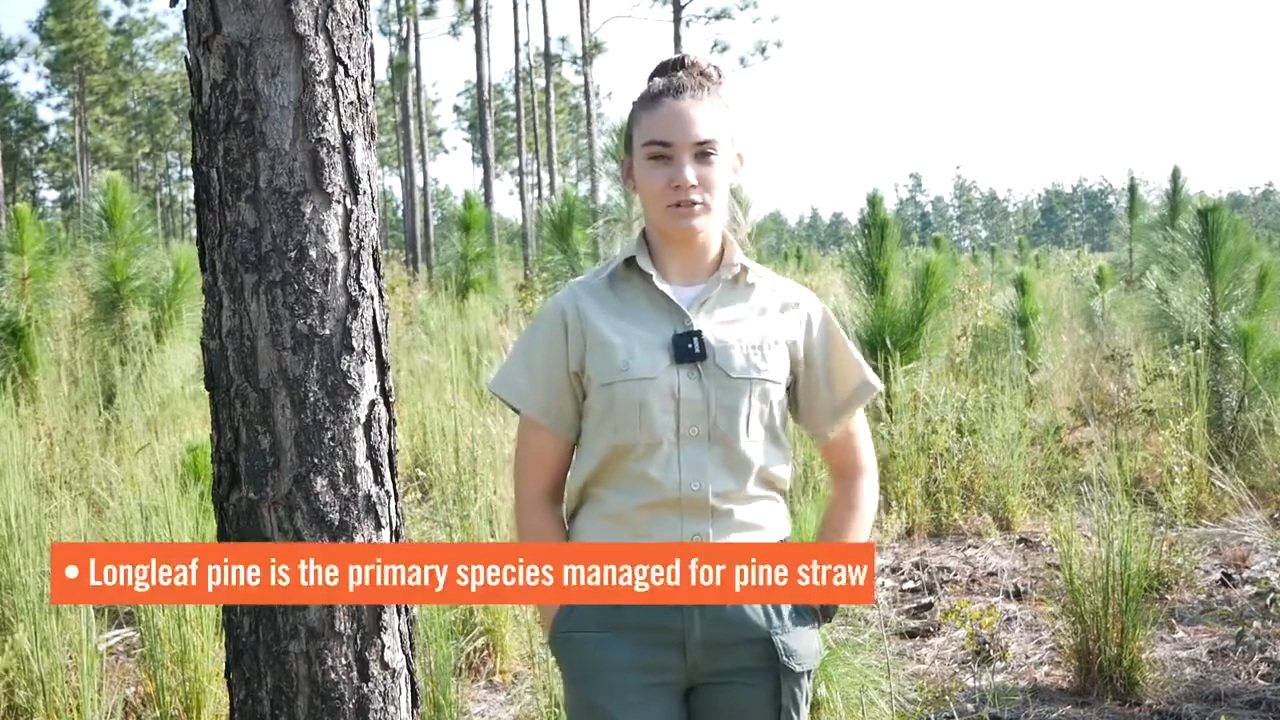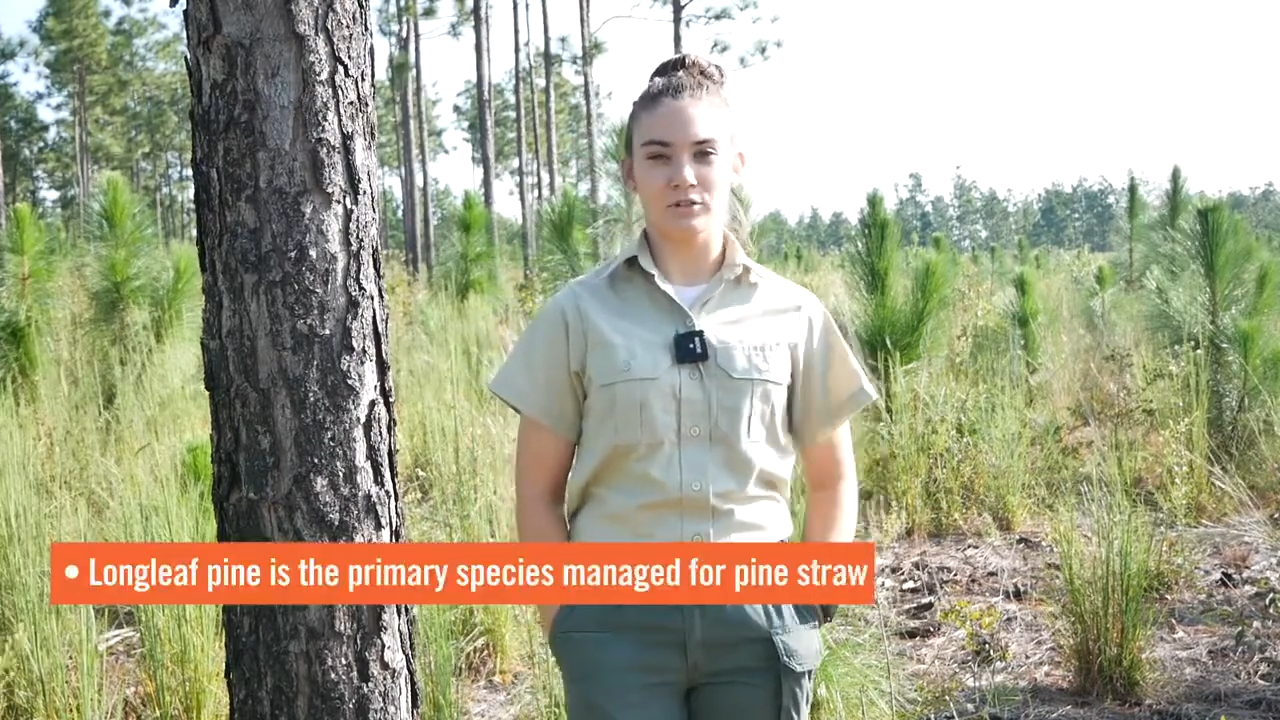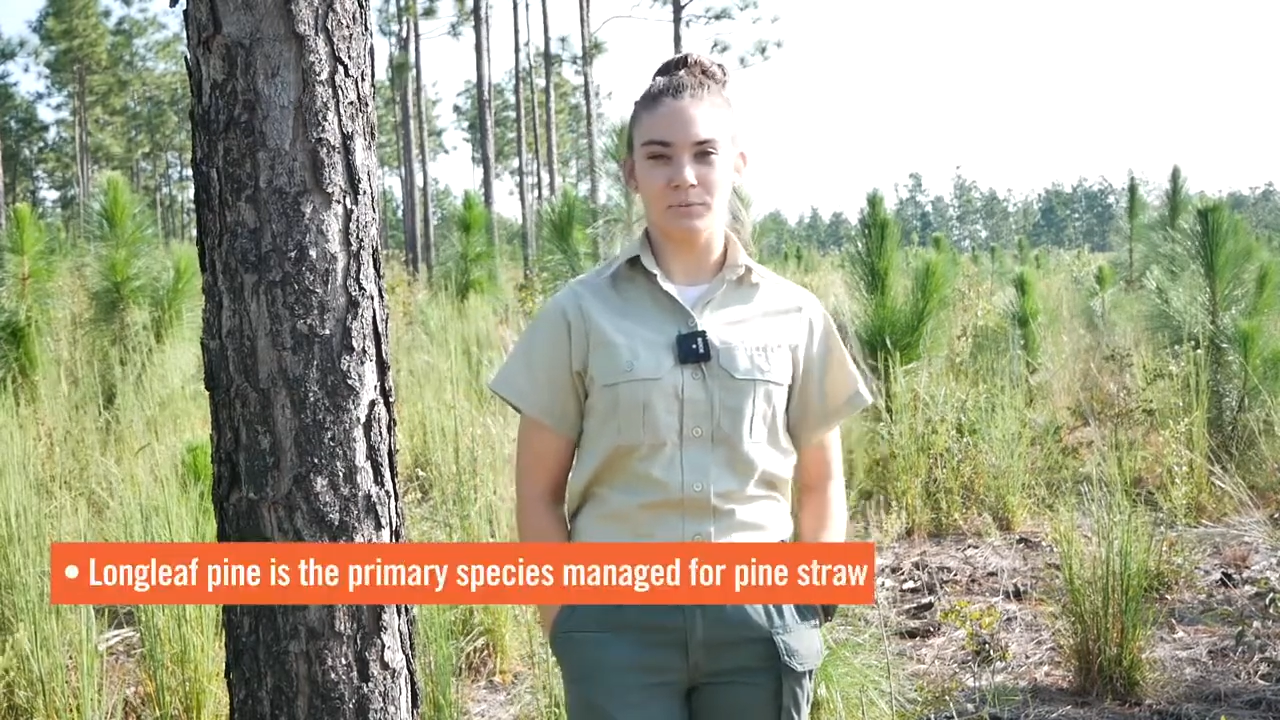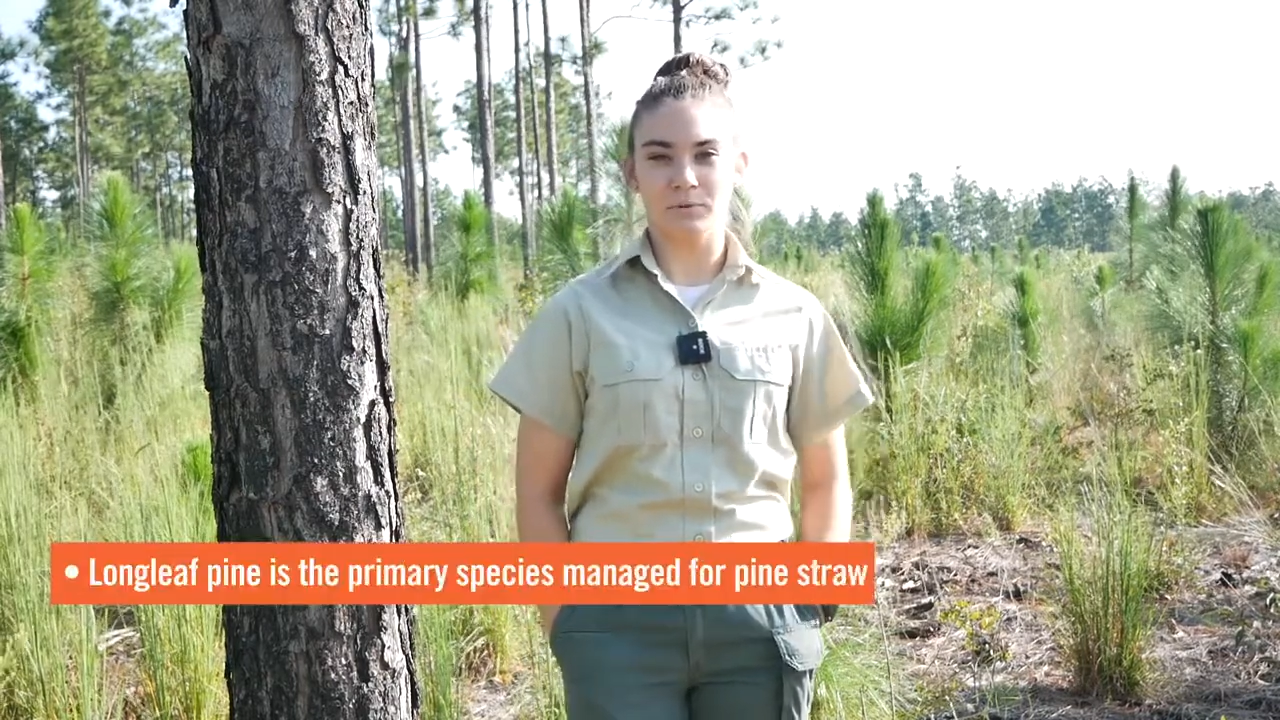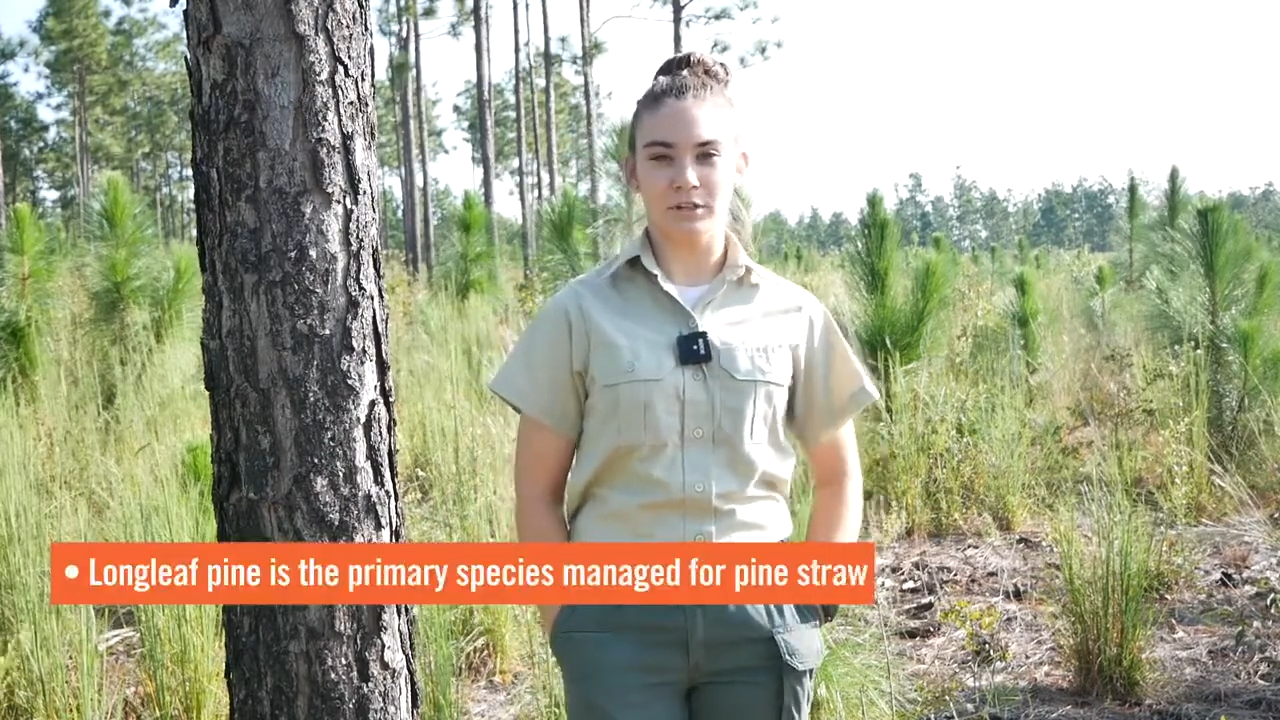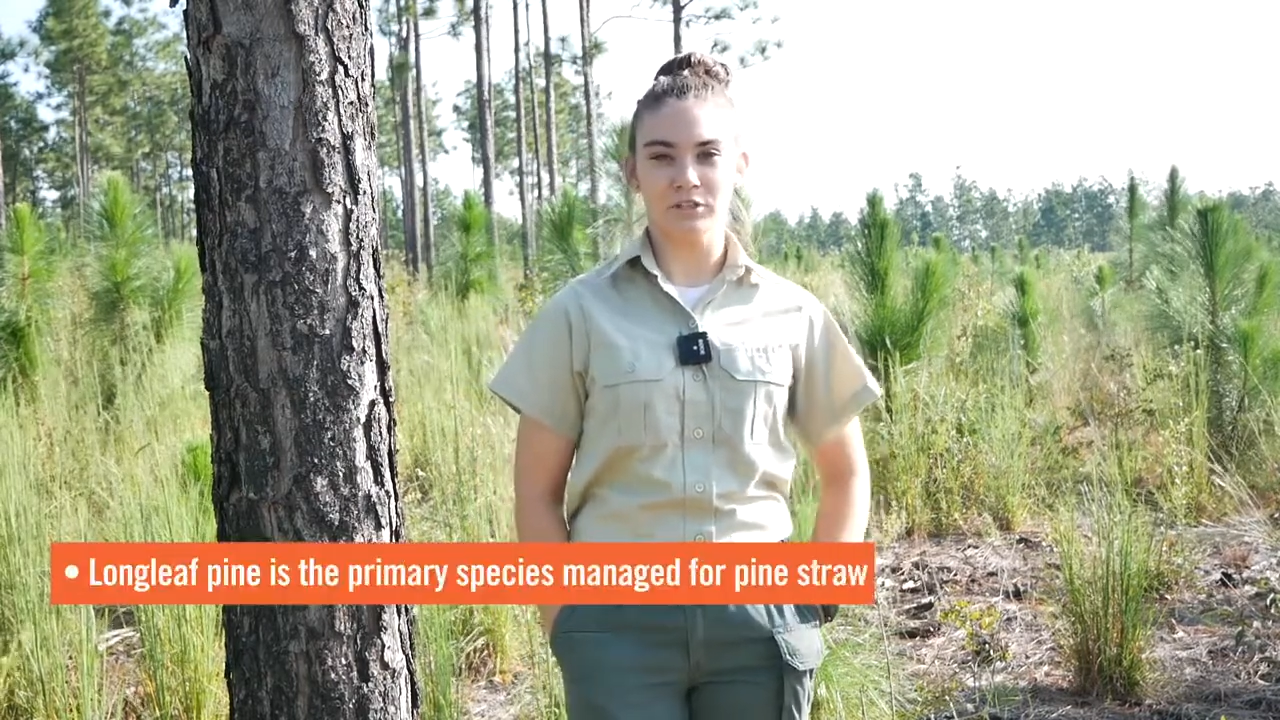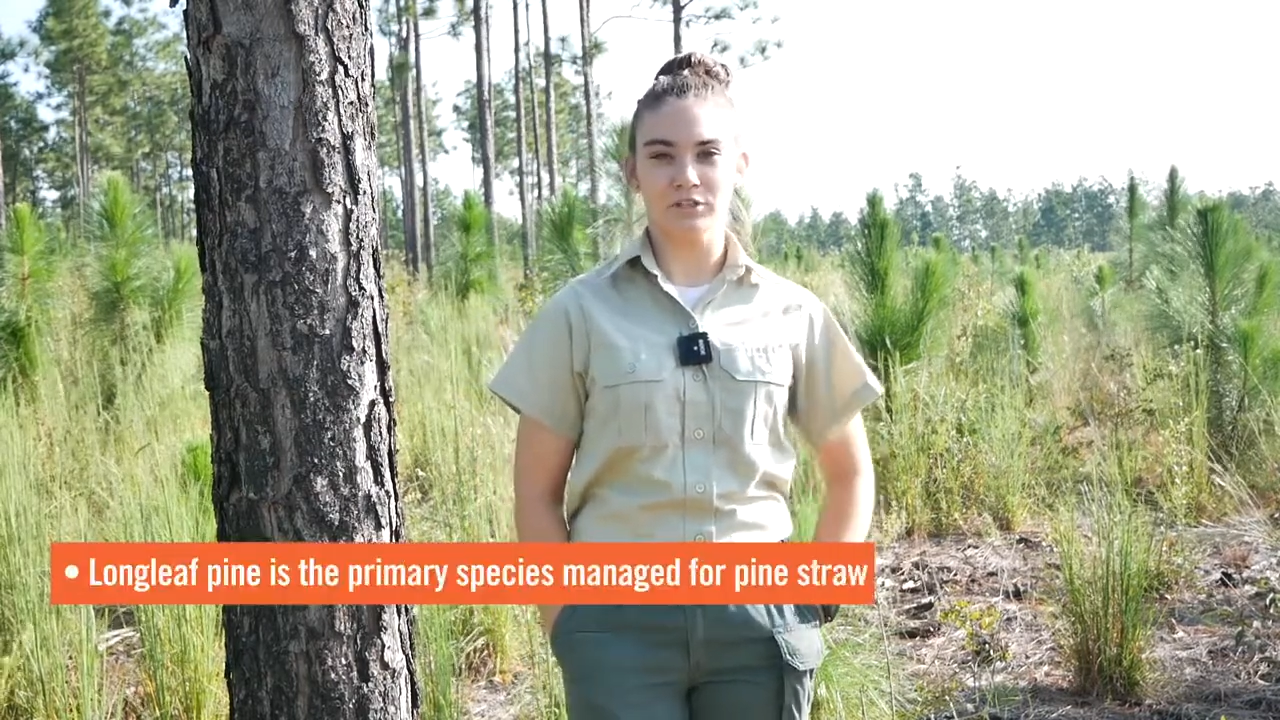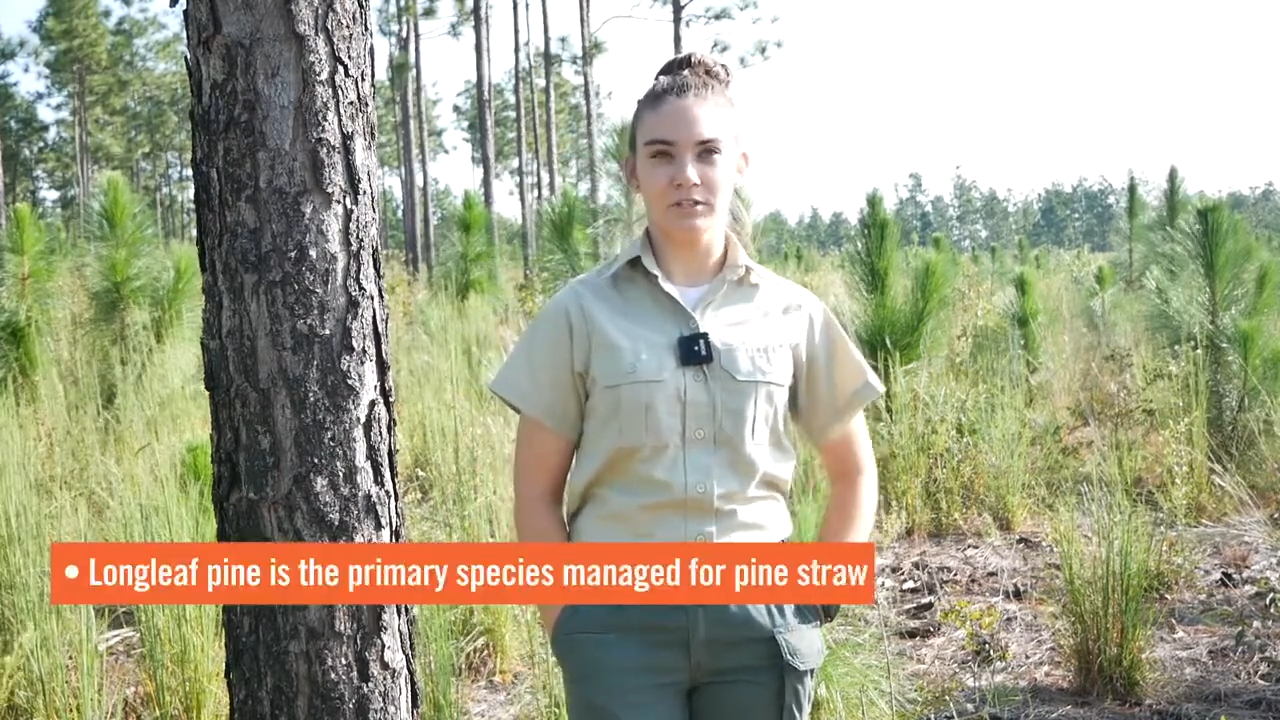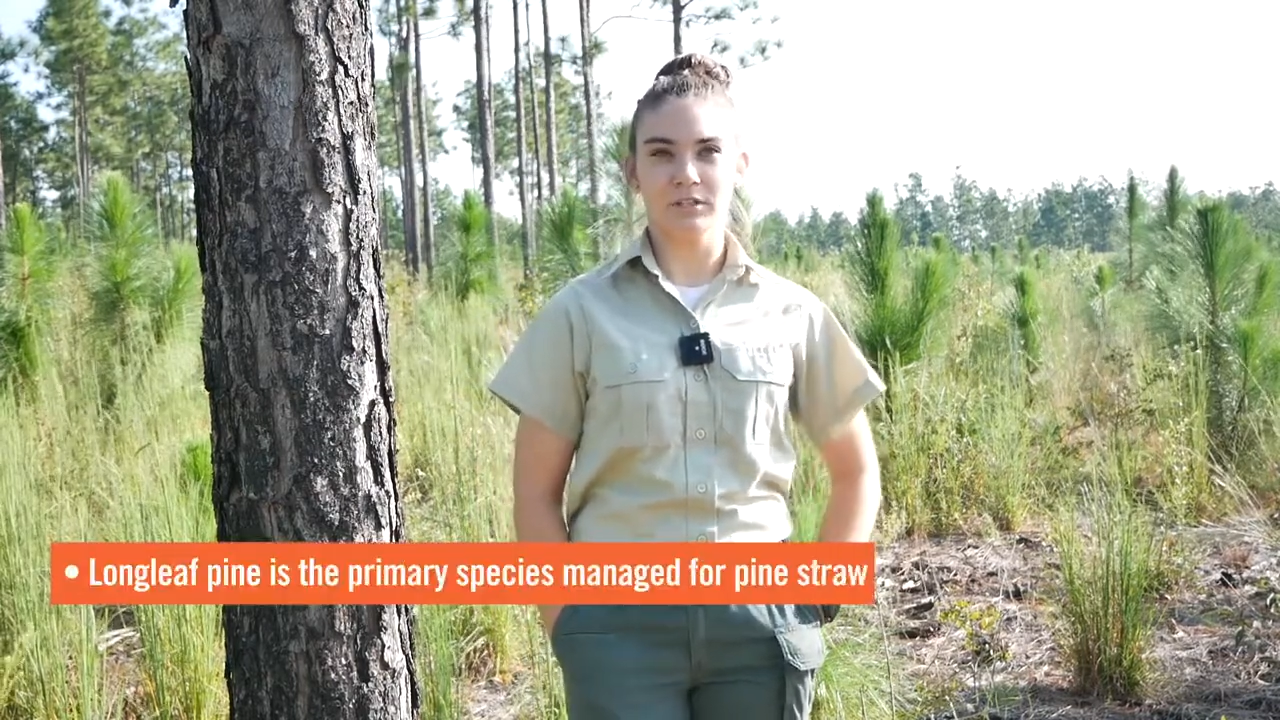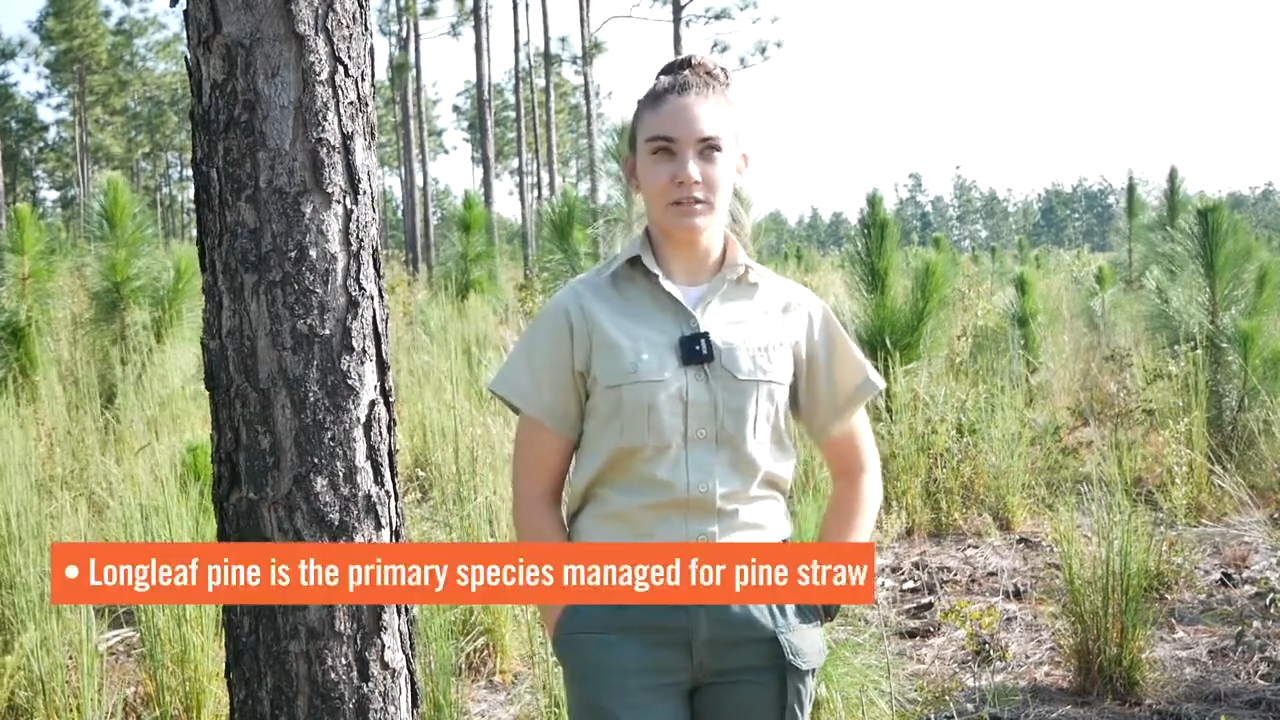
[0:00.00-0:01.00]
straw
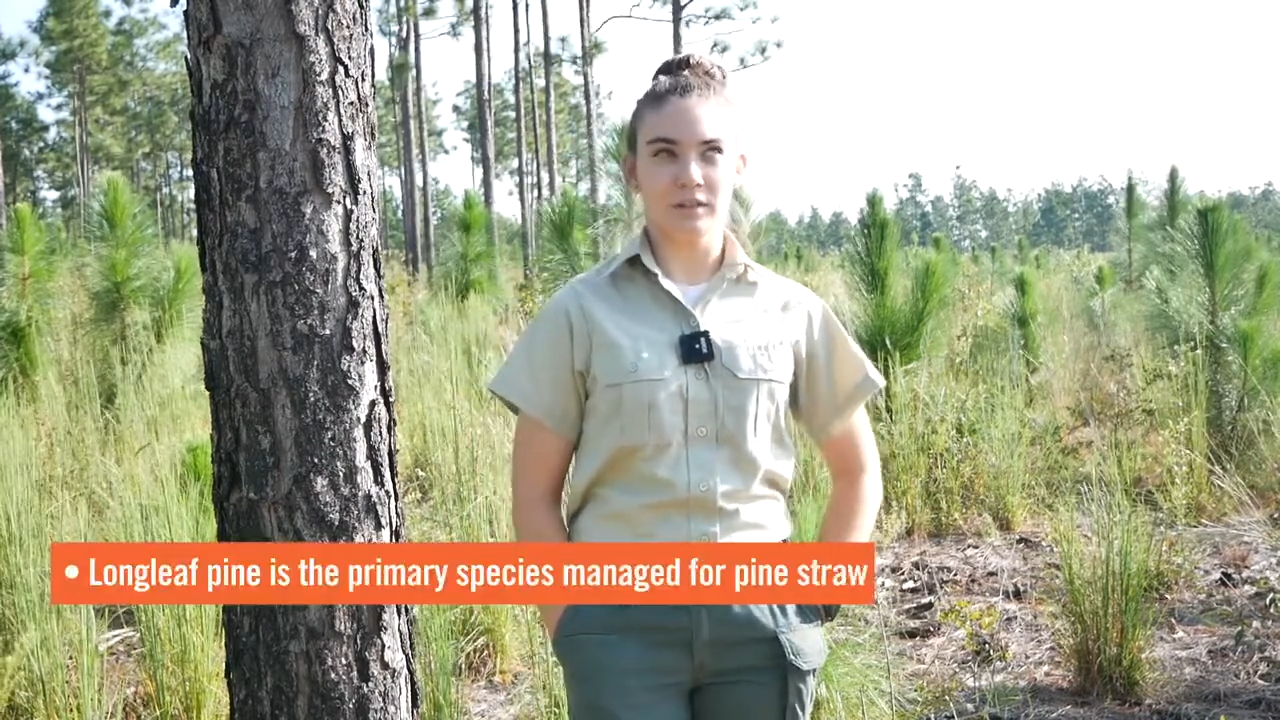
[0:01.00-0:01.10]
production.